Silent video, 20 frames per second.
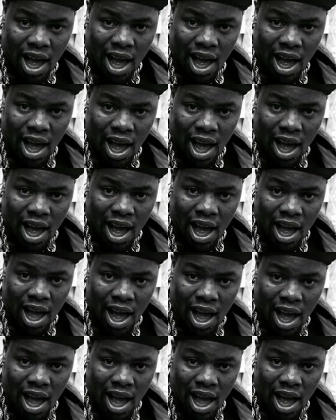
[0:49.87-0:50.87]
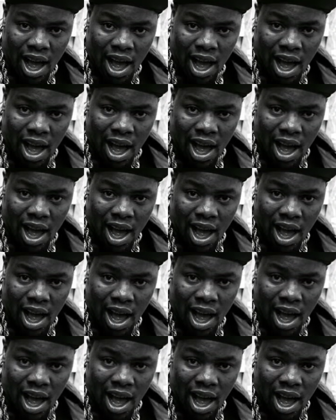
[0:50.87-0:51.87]

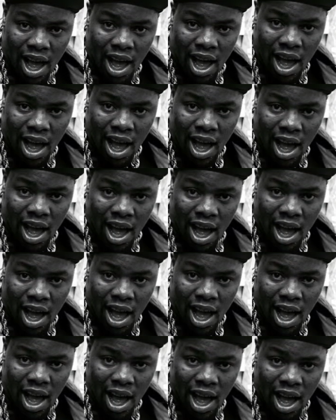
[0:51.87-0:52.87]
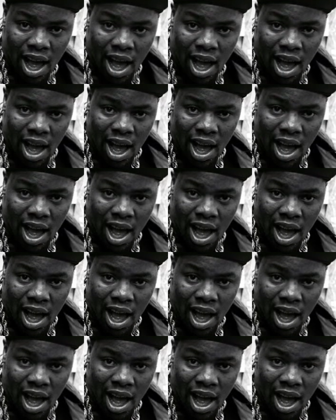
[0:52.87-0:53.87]

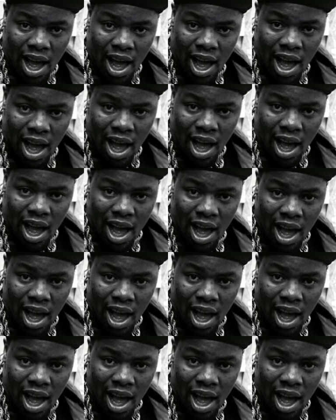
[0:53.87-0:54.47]
Nothing is said.